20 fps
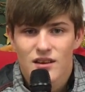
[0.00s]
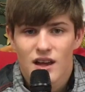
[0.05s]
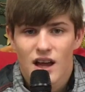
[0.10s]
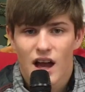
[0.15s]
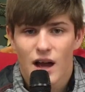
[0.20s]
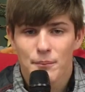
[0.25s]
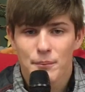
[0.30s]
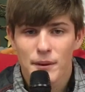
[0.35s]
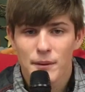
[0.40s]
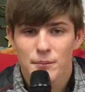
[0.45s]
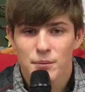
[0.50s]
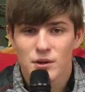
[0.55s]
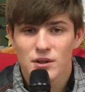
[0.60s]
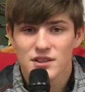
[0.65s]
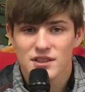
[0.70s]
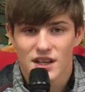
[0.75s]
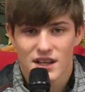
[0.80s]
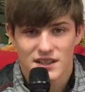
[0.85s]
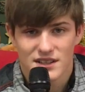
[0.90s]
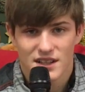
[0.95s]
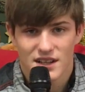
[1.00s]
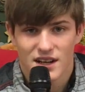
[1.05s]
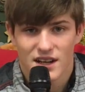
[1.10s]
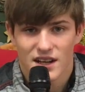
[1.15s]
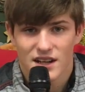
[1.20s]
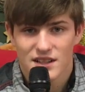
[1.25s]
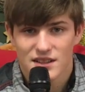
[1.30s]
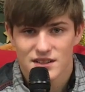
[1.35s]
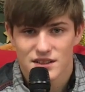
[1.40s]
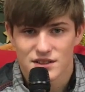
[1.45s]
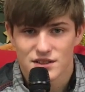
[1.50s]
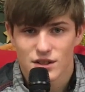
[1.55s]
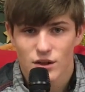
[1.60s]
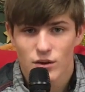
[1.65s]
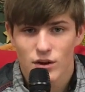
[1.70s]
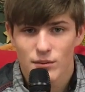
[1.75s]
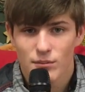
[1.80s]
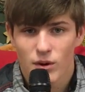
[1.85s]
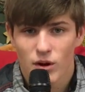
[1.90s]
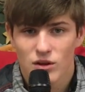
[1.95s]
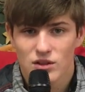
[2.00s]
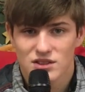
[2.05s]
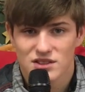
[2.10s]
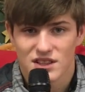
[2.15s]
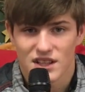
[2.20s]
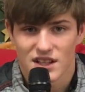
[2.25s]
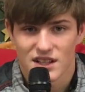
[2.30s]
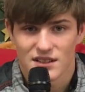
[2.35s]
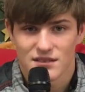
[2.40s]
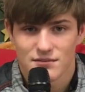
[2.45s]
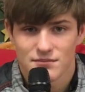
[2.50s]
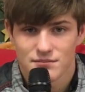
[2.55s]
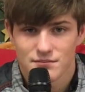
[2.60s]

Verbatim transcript: Happy birthday today to Joey Malstead.